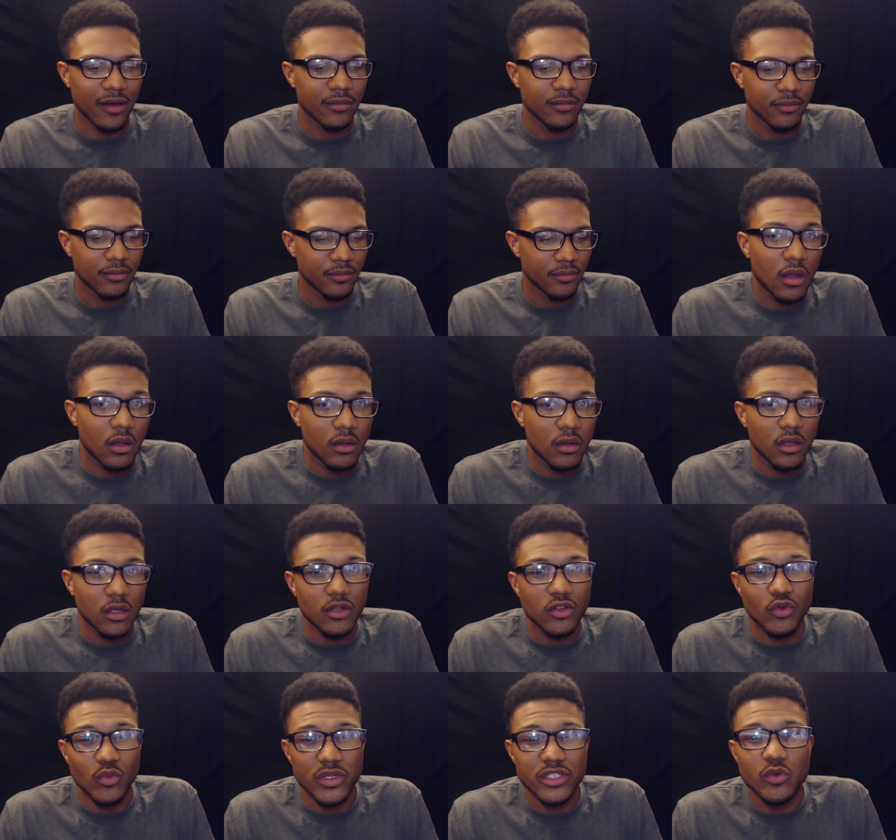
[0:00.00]

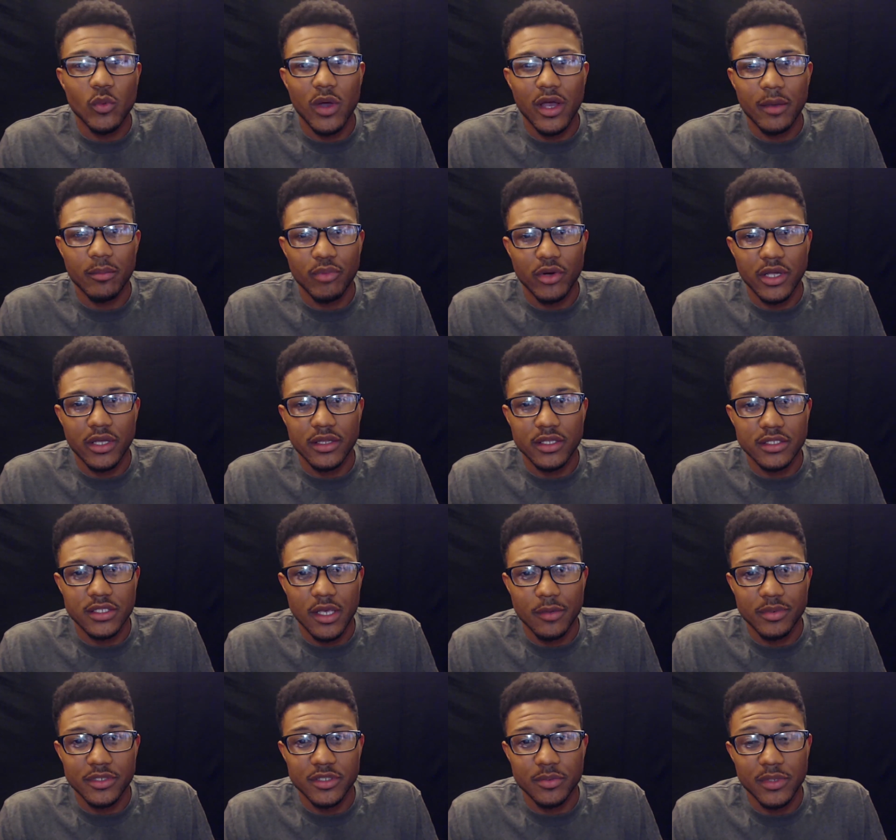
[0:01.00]
The reason why I'm bringing this
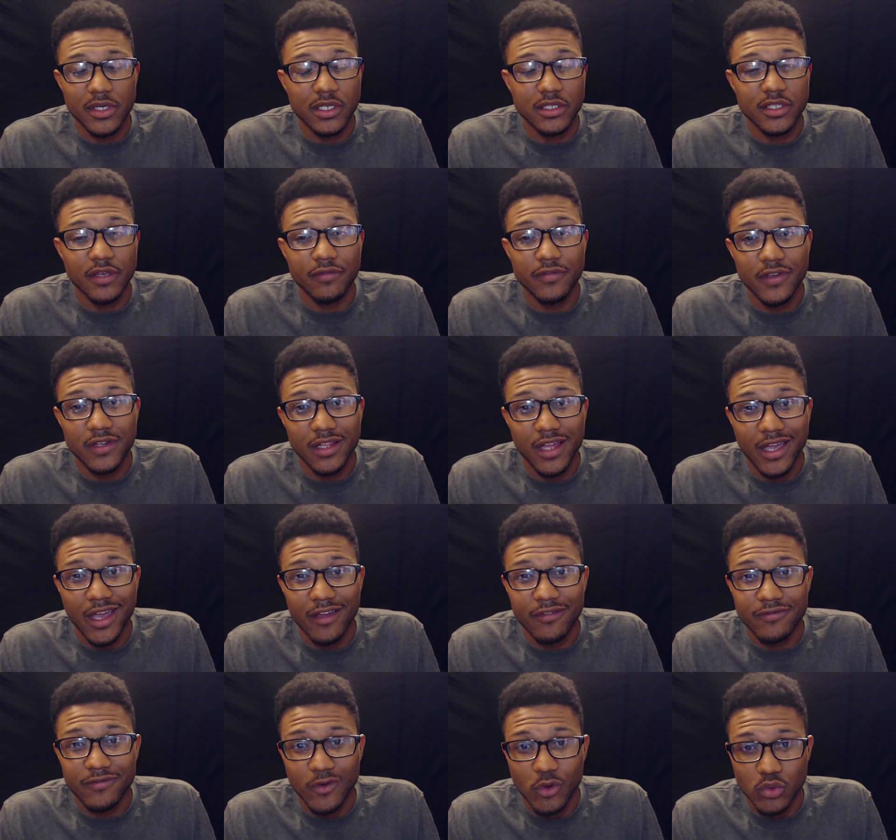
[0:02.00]
up is because I feel like I
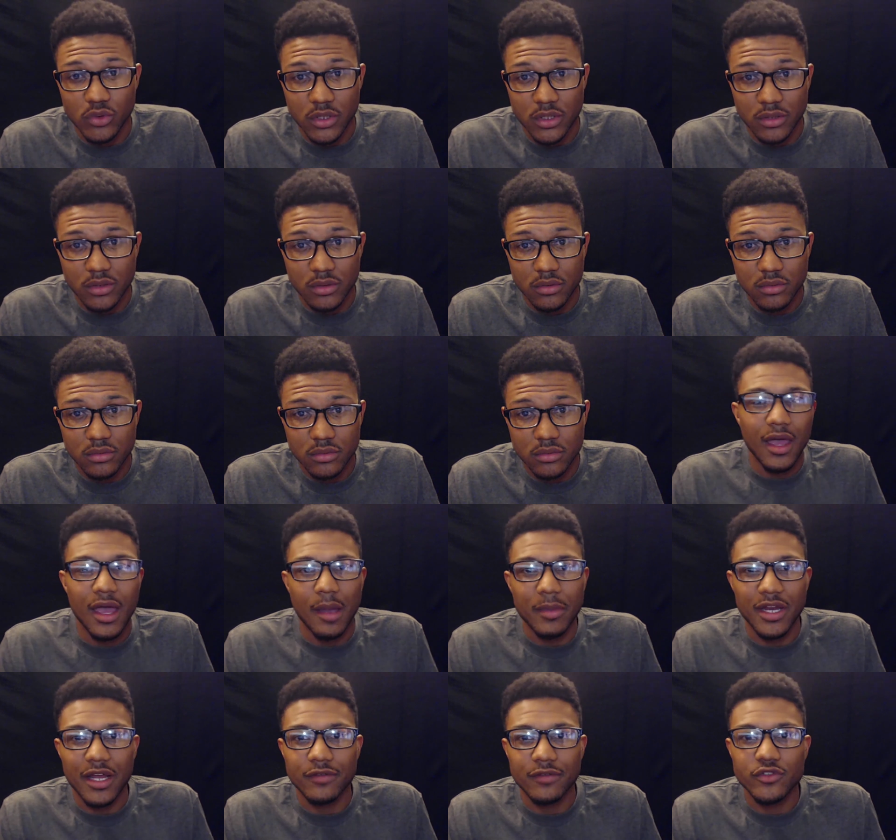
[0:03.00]
folded.
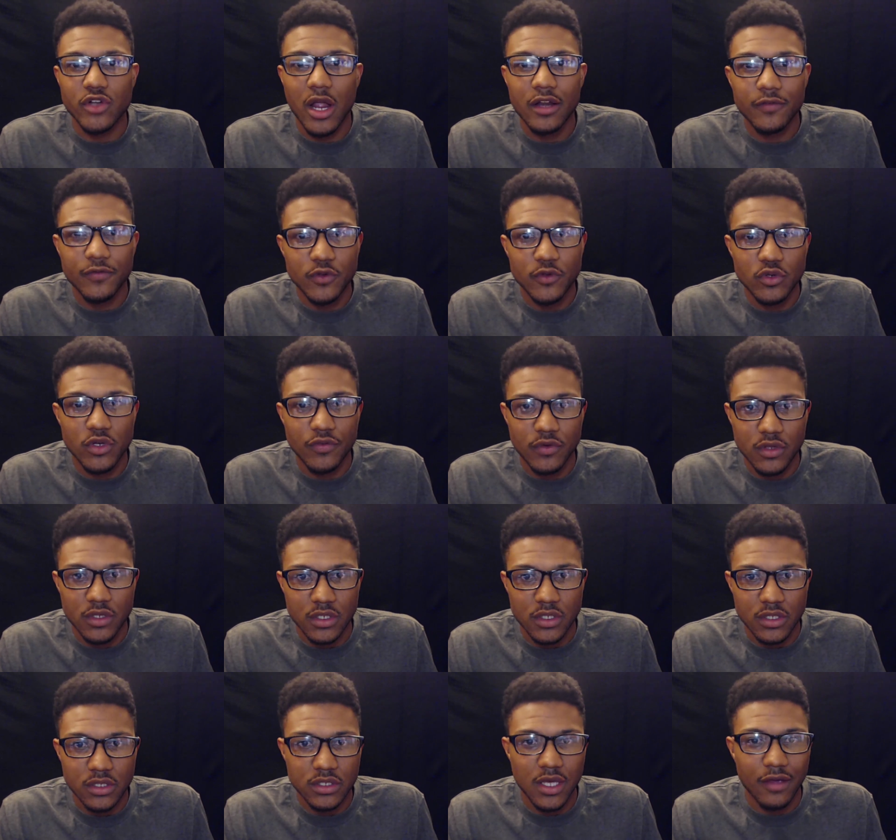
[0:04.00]
I mean, I've tried a few different
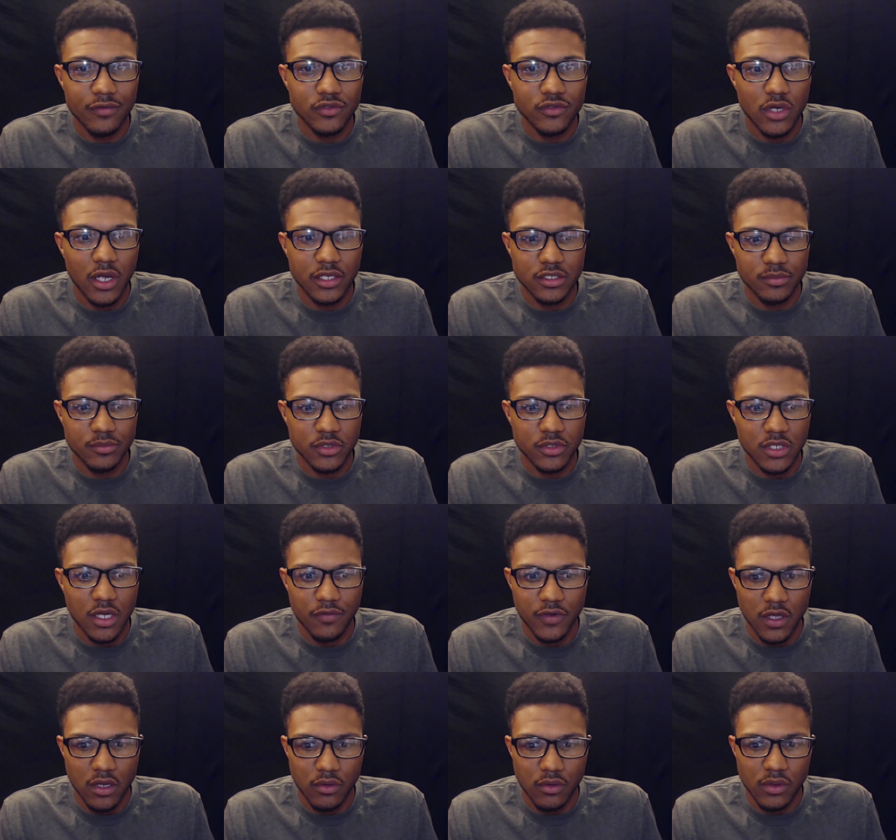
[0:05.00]
things. I've tried some stuff
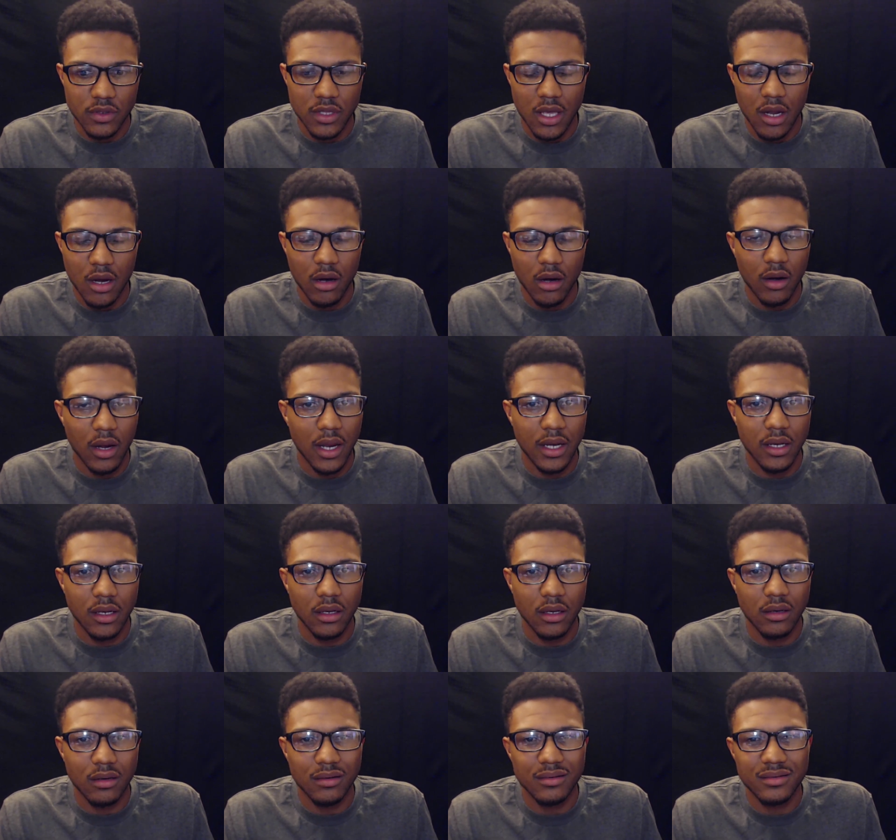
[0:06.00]
here and there,
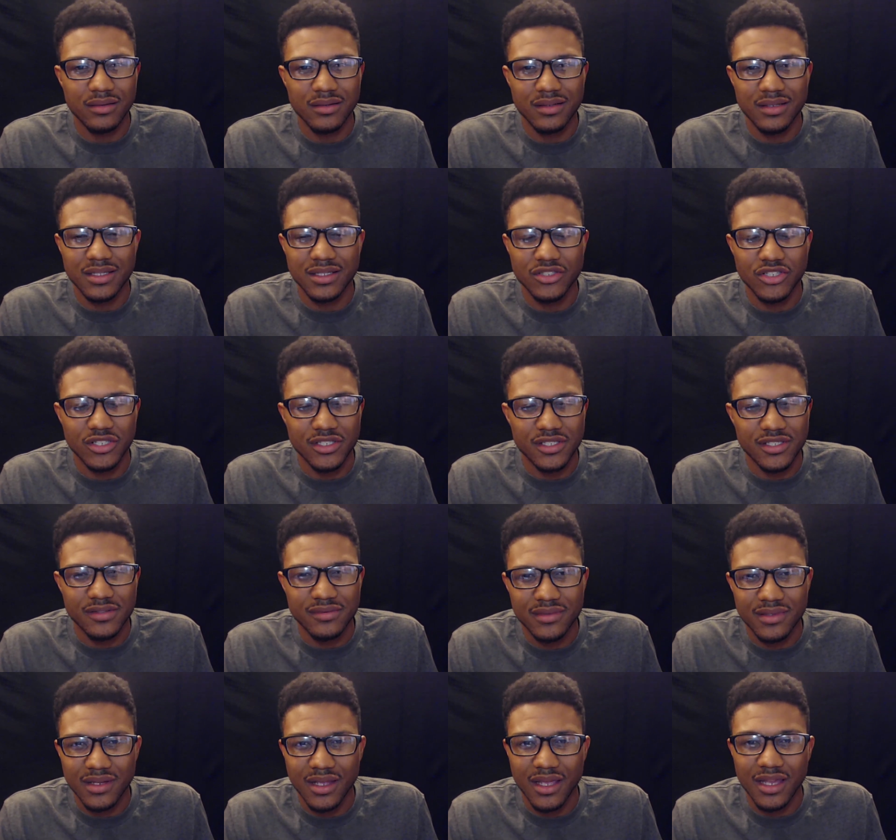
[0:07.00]
and it
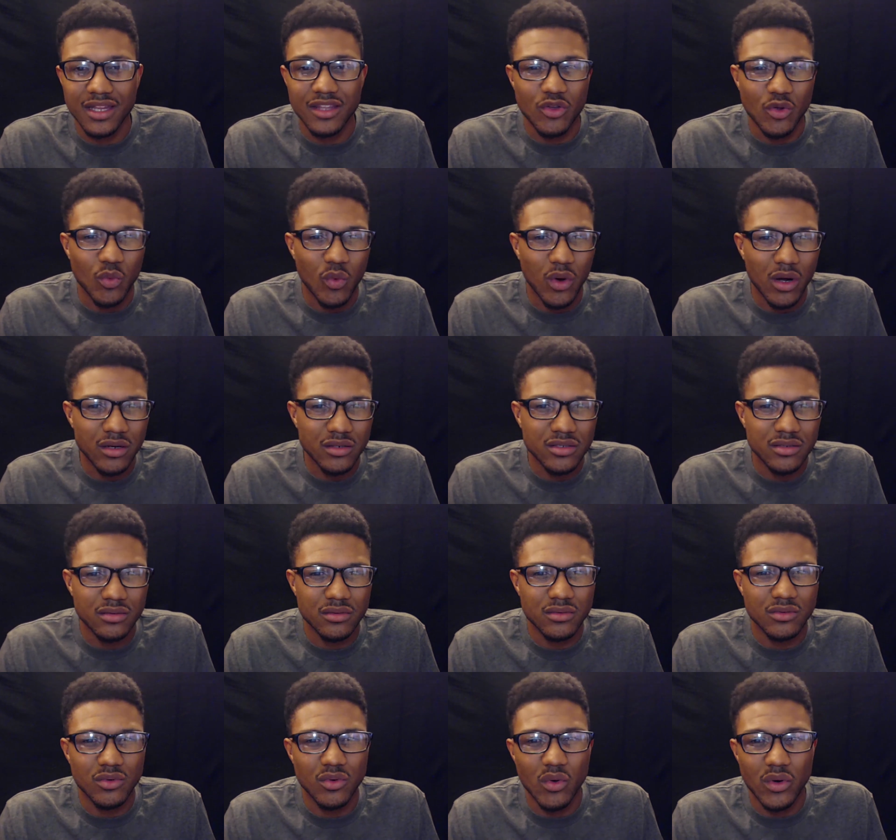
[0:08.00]
either worked
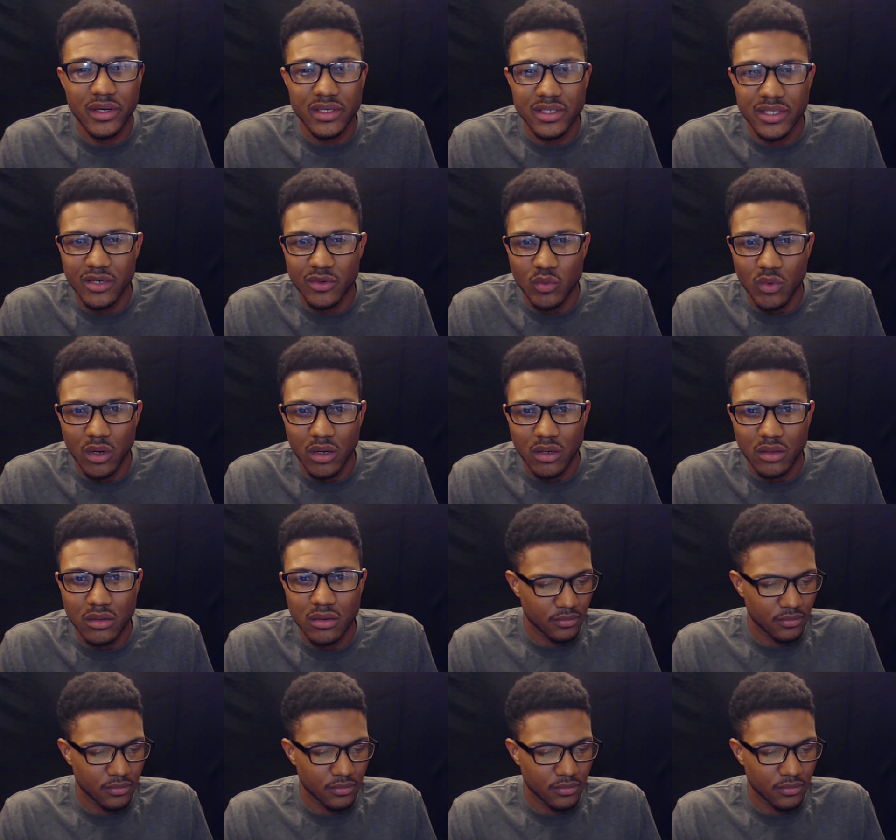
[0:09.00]
or it didn't work.